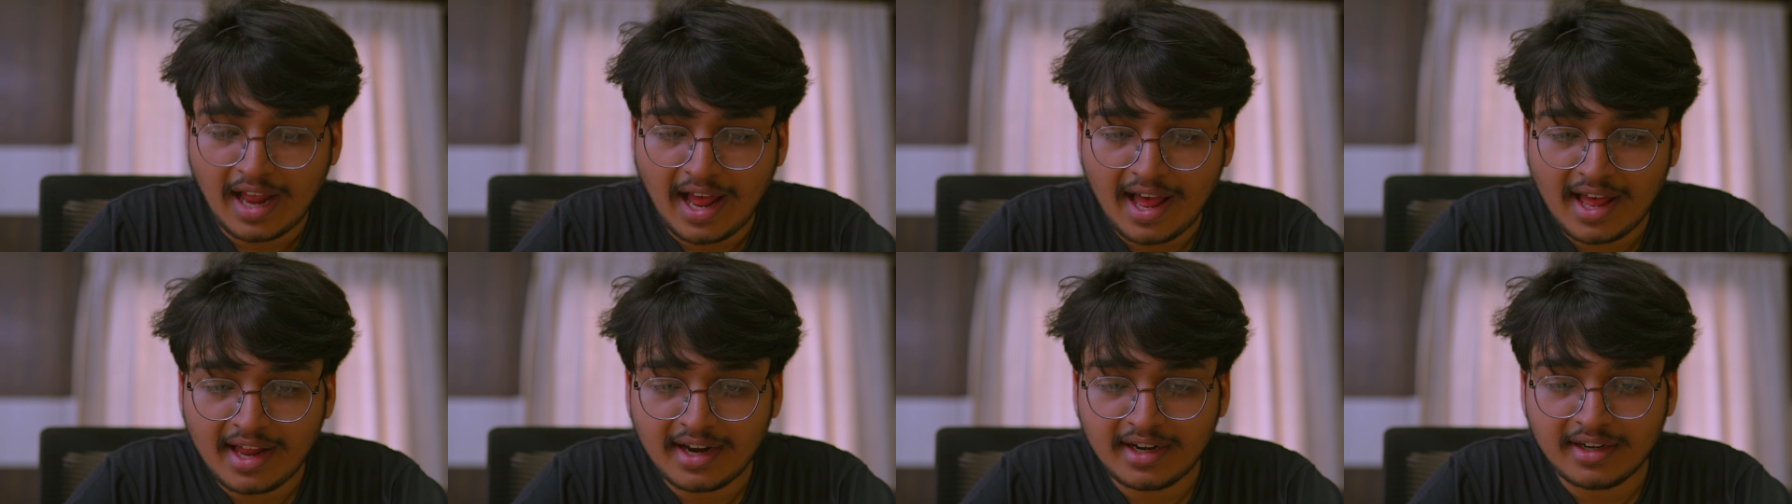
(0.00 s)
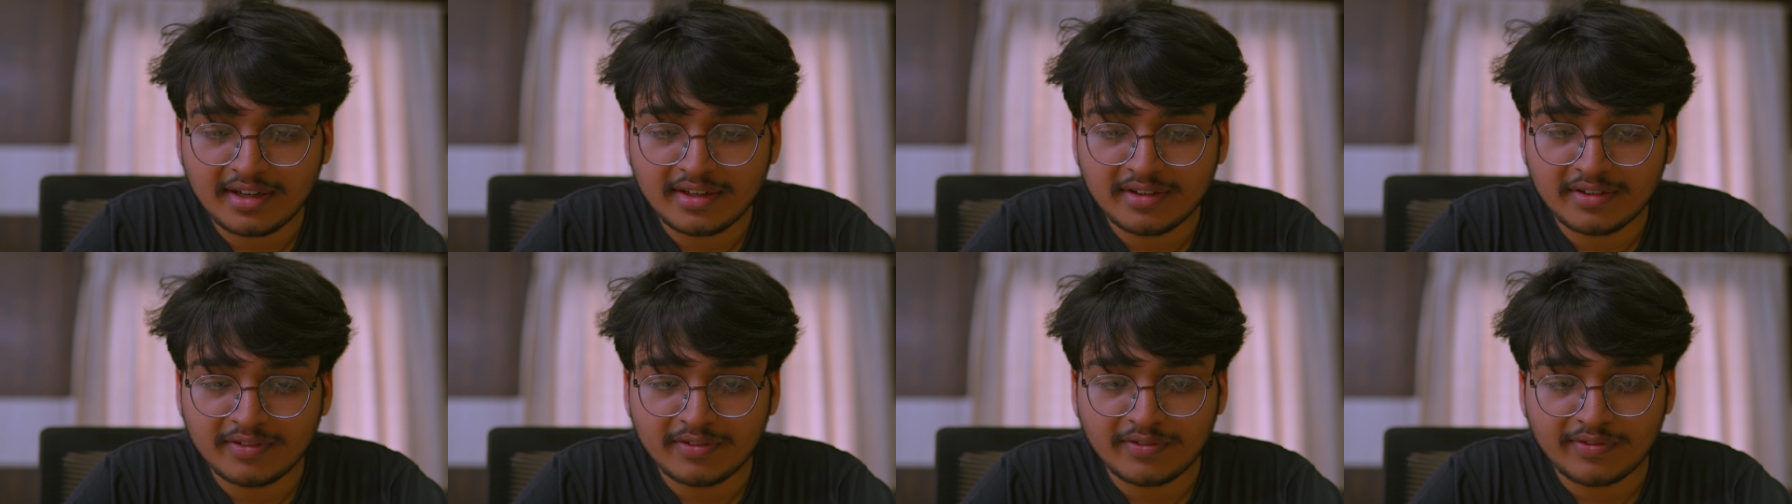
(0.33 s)

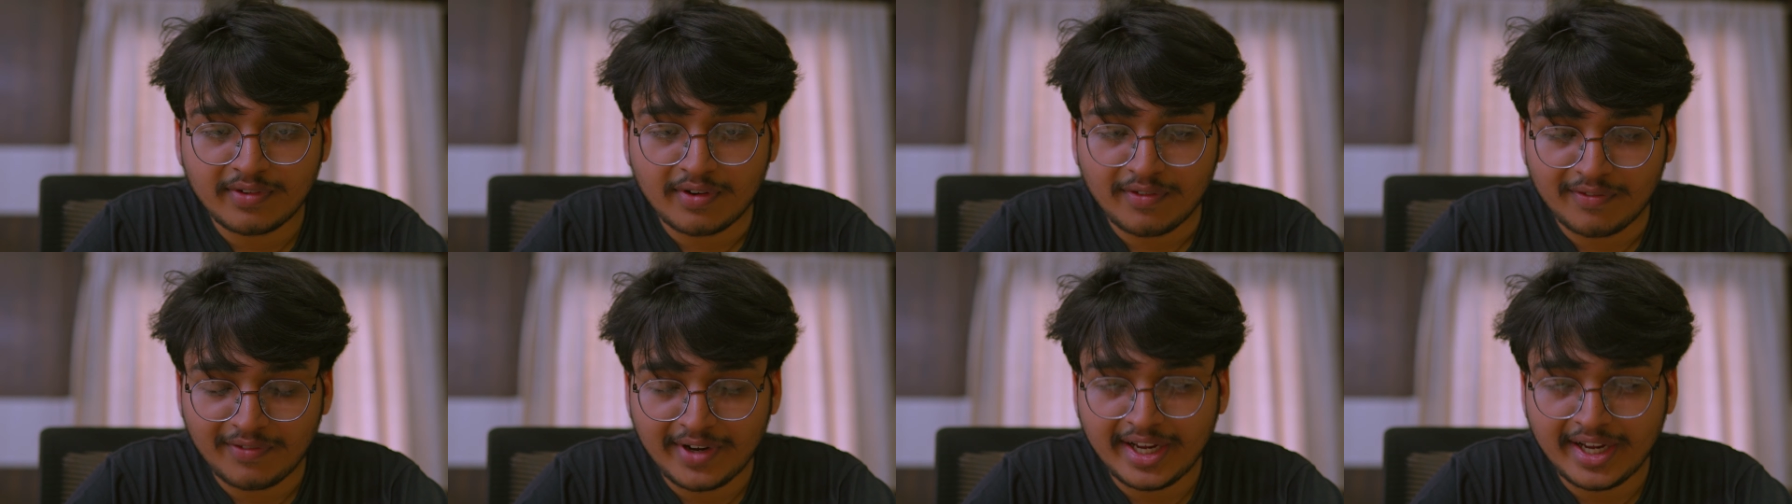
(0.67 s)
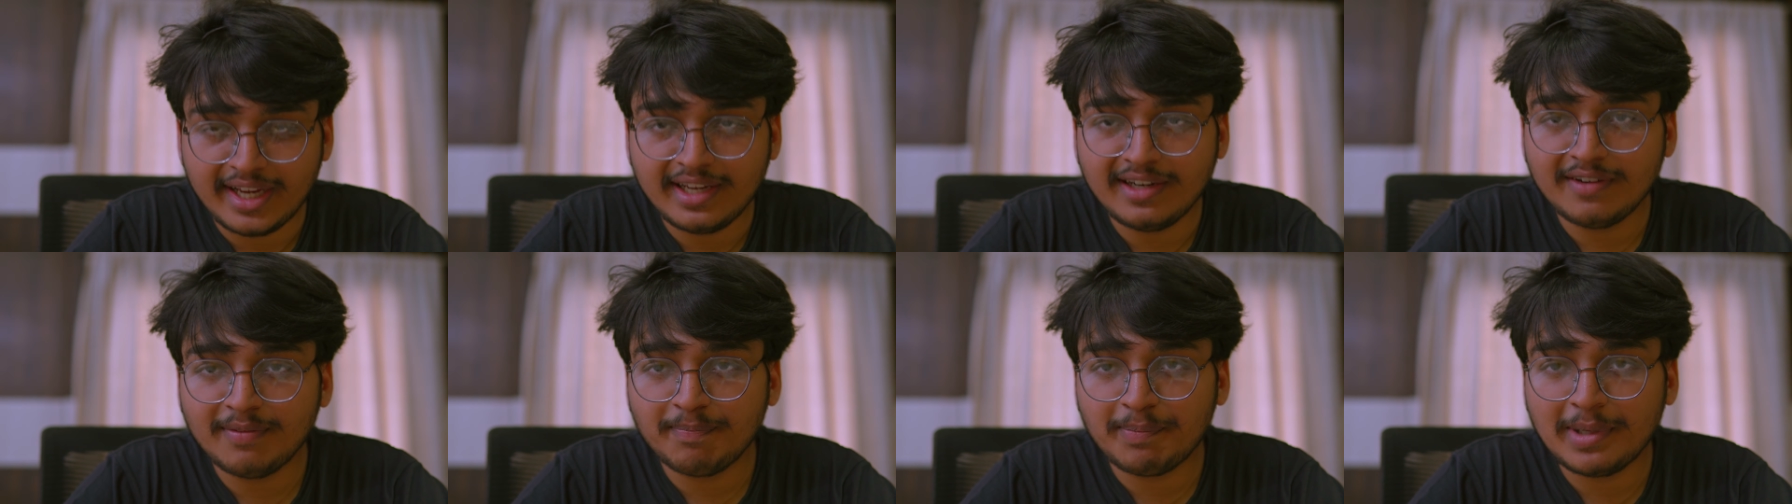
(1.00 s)
And
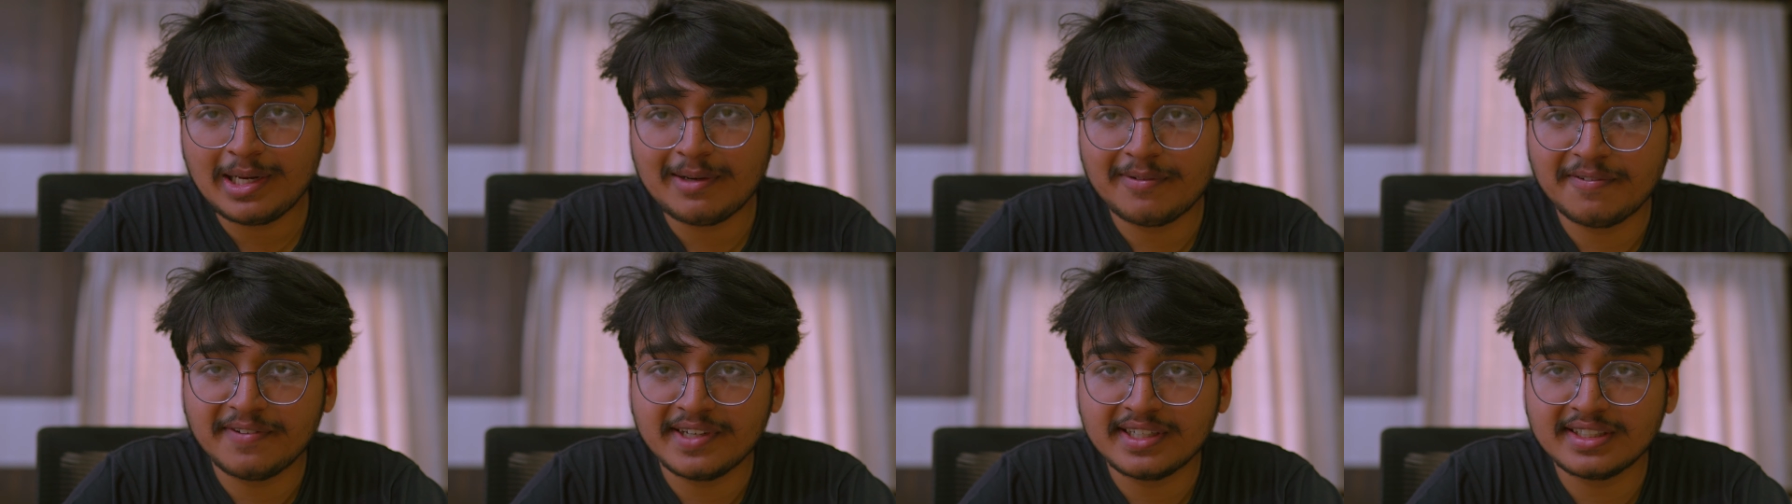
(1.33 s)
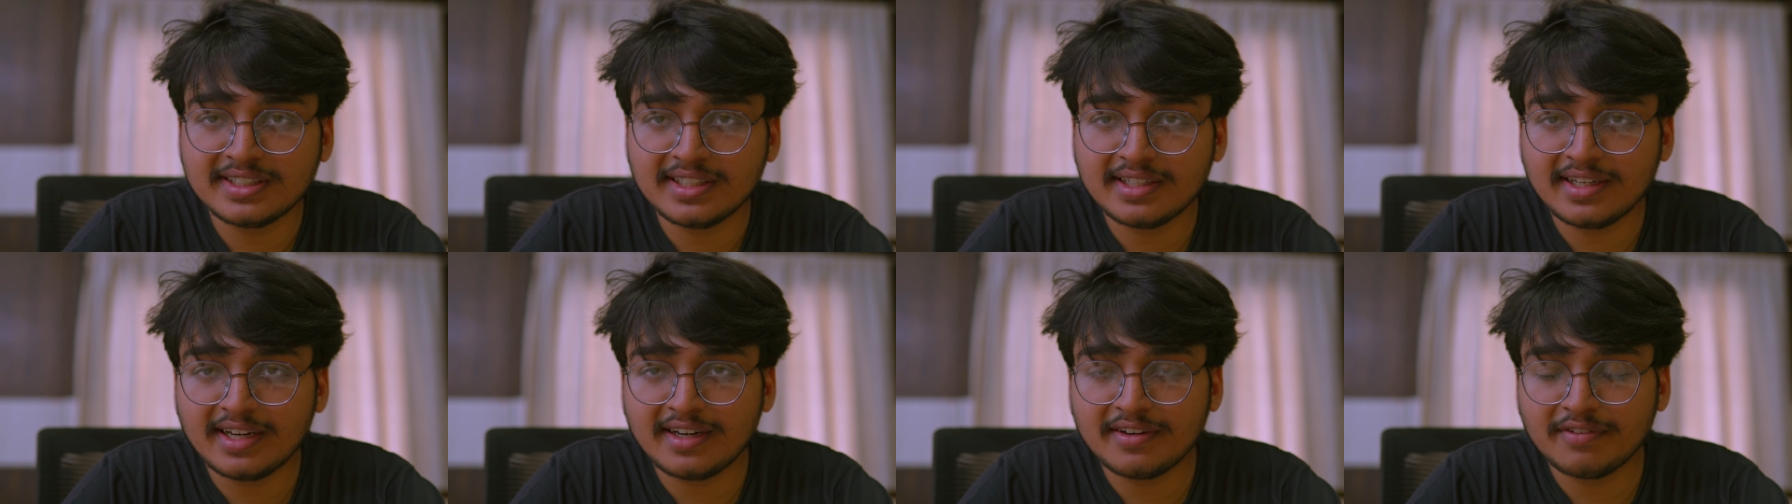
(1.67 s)
while Pulp
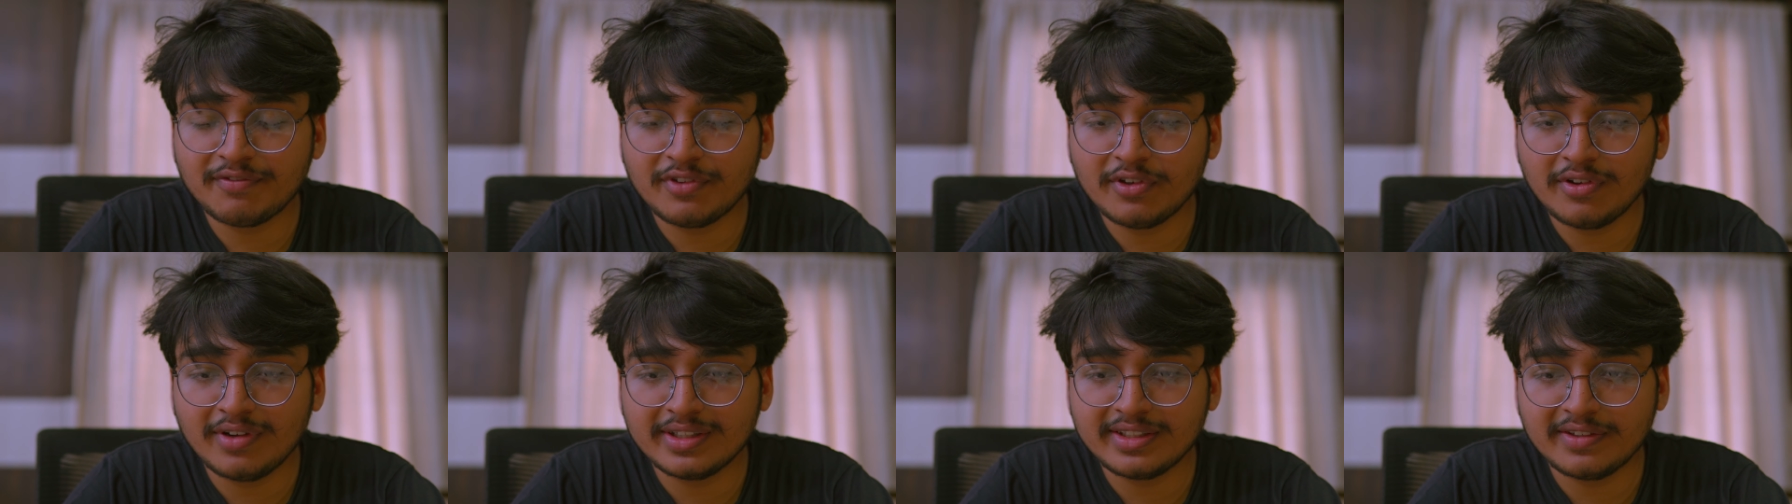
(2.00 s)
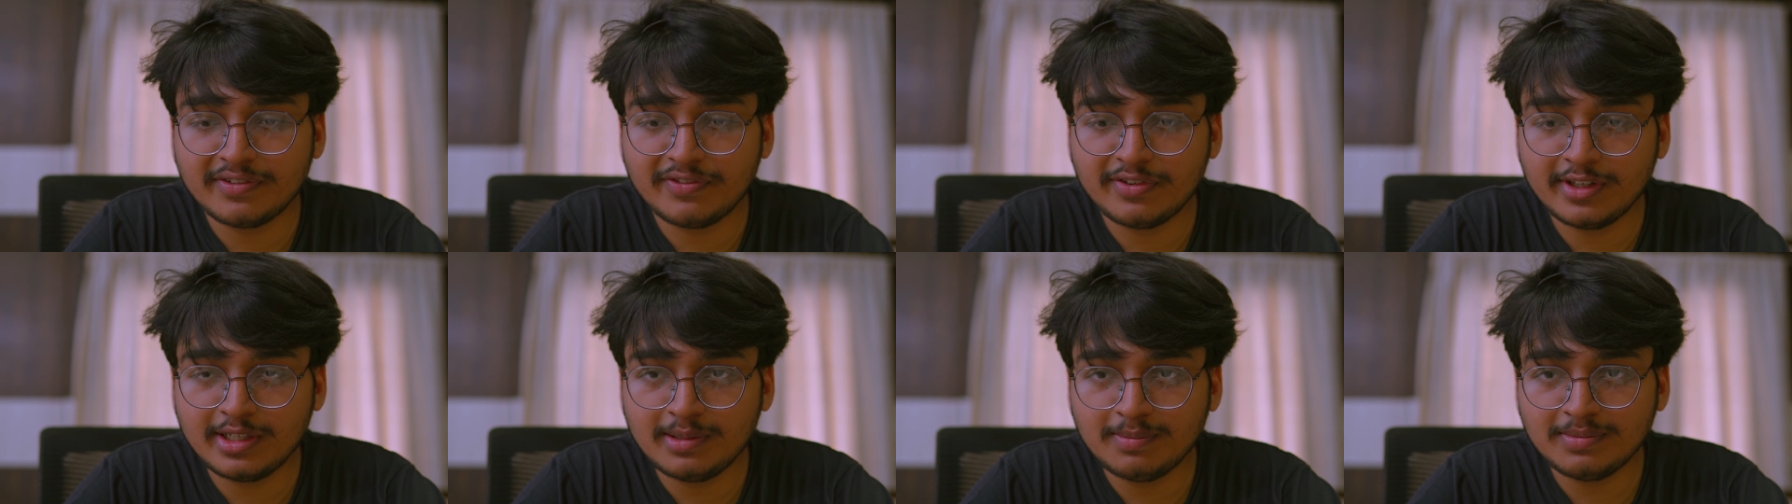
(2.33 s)
Fiction and few other
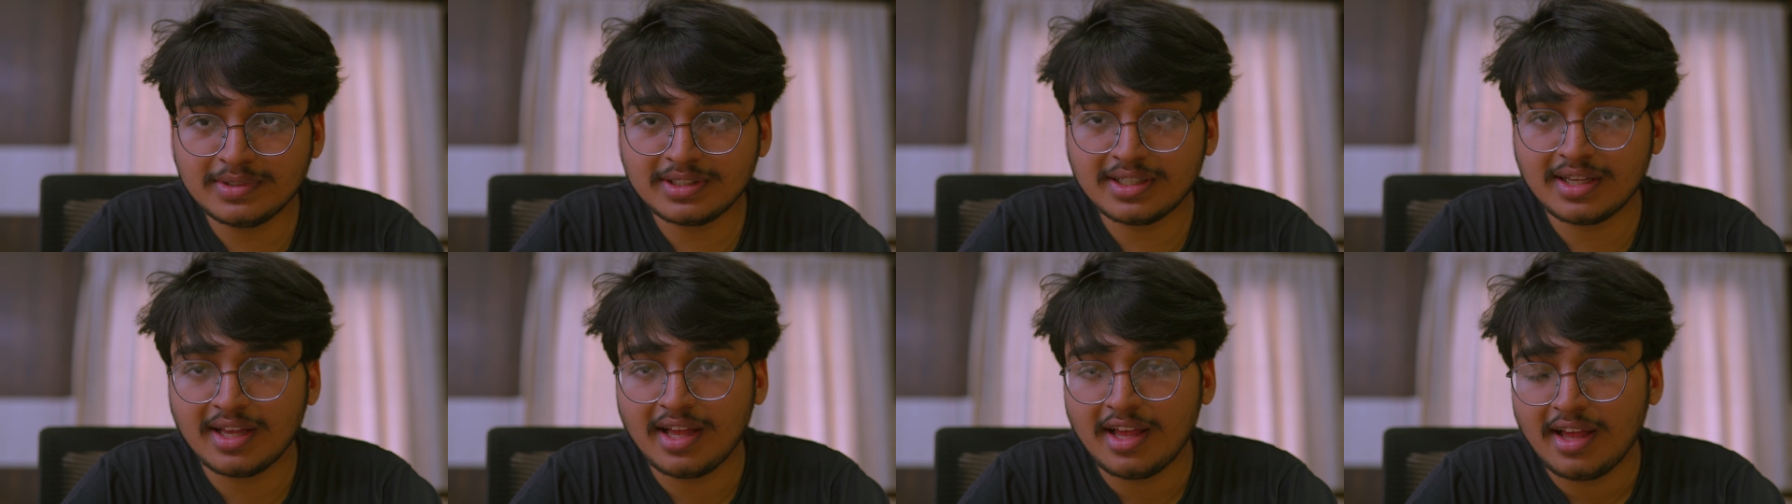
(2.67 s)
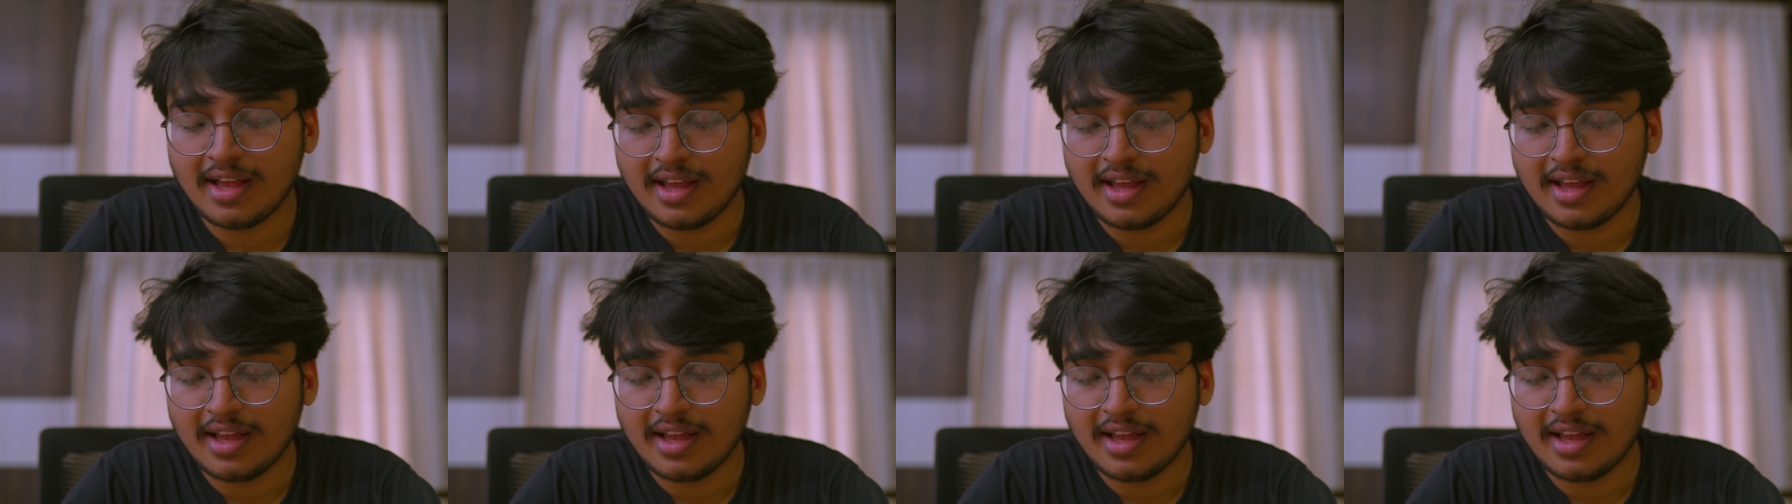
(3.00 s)
films